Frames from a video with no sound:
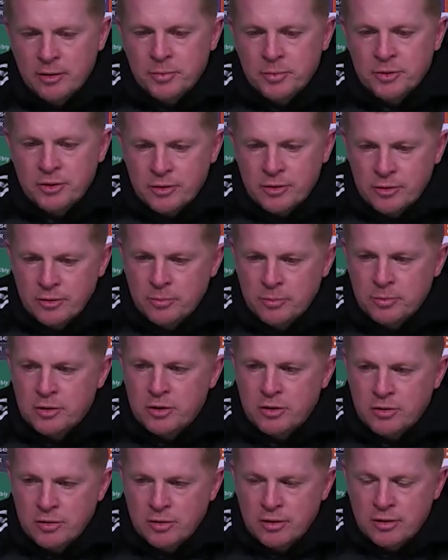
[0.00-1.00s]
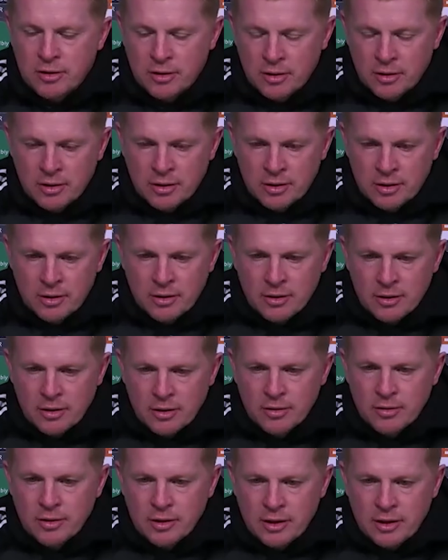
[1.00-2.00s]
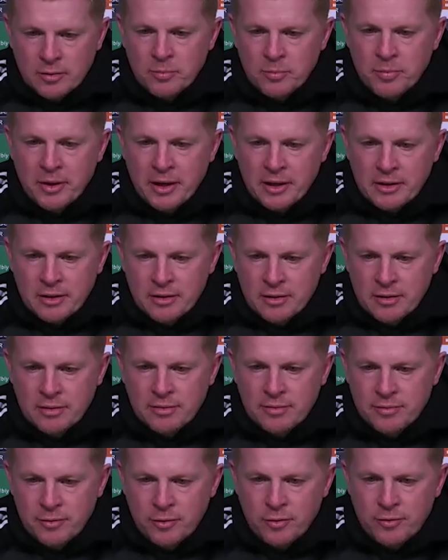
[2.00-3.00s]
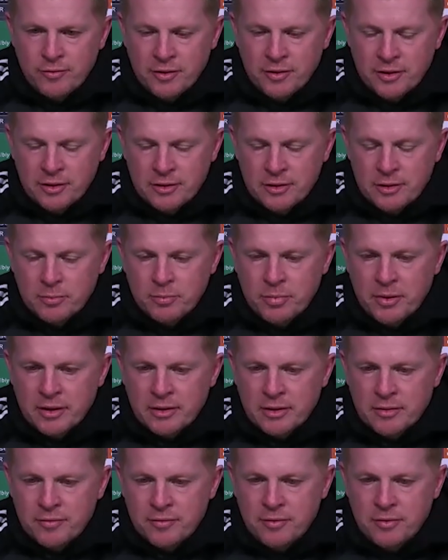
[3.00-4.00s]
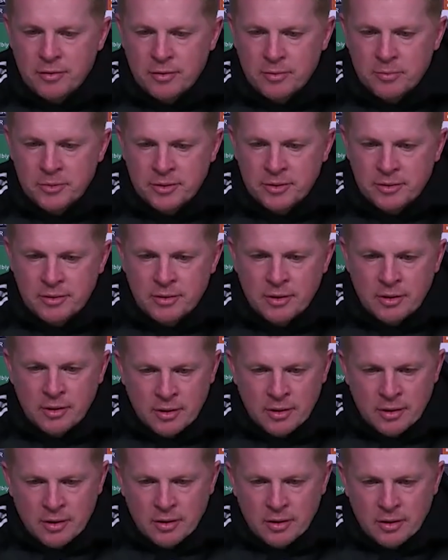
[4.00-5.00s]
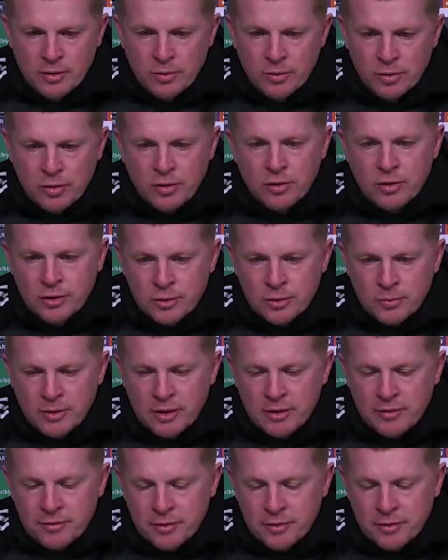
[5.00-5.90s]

But slowly but surely, you know, they're getting back to full fitness and back to form, and, you know, it augurs well for